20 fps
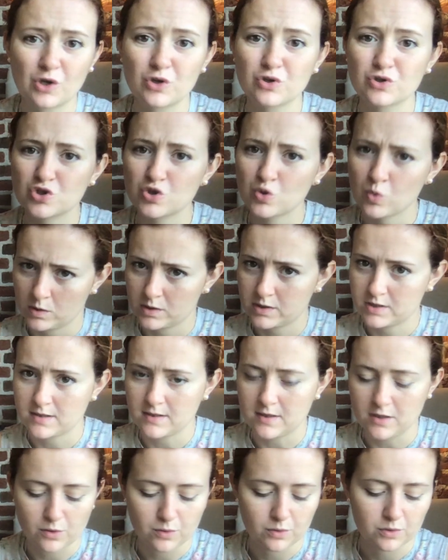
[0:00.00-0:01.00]
short
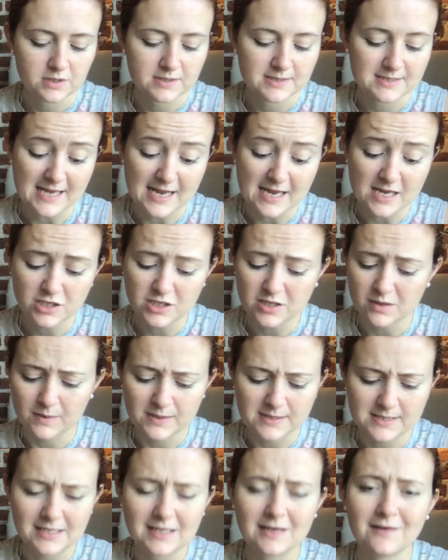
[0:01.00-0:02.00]
though stage, and it
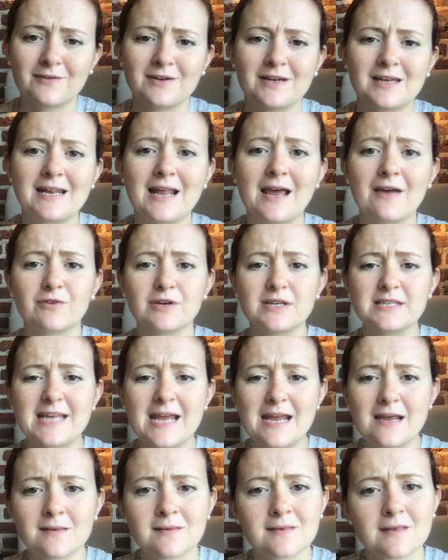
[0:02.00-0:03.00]
wasn't even an
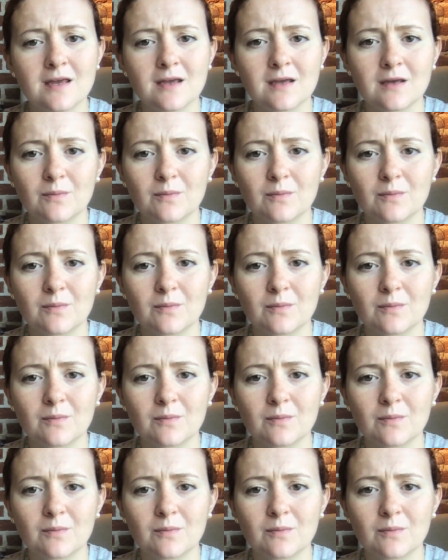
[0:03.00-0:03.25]
everyday thing.